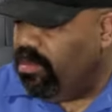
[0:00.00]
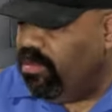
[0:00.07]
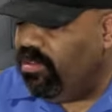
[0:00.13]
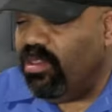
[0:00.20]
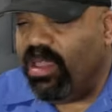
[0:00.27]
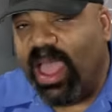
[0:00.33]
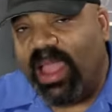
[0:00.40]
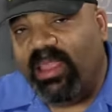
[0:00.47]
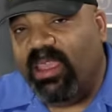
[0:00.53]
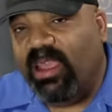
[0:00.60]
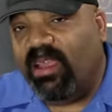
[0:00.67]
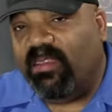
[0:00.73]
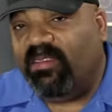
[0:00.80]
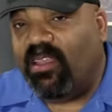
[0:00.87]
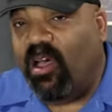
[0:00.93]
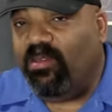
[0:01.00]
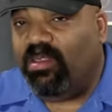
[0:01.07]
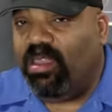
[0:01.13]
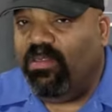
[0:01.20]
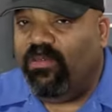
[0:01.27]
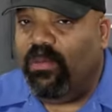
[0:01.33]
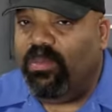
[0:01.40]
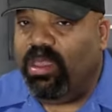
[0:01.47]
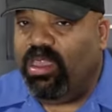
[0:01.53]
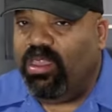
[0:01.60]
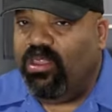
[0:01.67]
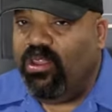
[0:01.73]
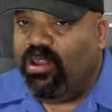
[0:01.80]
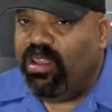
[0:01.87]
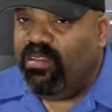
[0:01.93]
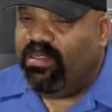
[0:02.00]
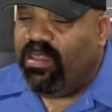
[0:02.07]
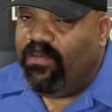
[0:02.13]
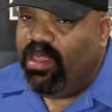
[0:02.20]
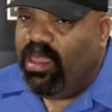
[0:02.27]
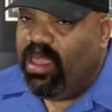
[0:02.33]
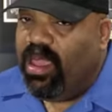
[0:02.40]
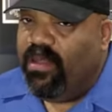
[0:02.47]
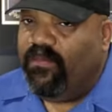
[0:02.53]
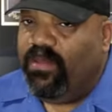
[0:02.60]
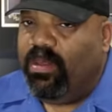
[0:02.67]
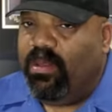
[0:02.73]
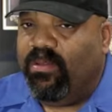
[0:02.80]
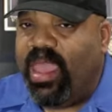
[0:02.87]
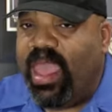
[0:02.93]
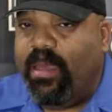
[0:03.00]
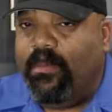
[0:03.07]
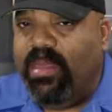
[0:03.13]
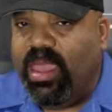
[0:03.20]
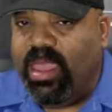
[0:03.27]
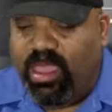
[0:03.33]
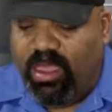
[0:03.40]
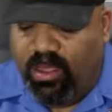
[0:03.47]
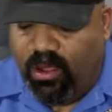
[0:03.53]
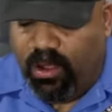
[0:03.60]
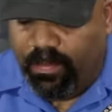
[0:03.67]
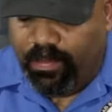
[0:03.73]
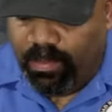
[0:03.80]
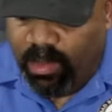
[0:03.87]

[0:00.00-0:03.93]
Still got the salt from the cureness of from the ham being cured.